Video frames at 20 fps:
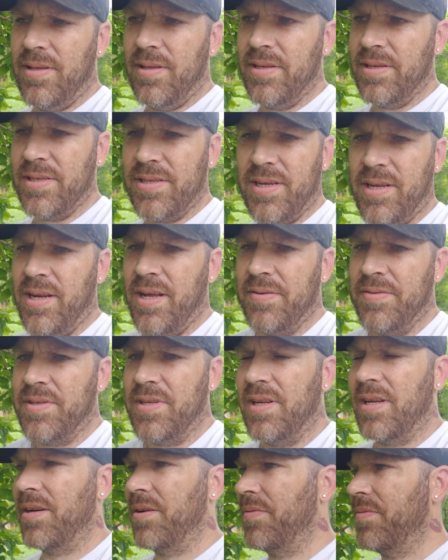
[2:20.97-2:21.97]
just enough's
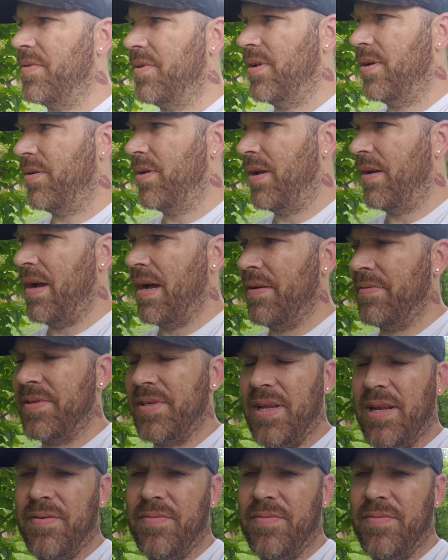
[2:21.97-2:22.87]
enough. And I've said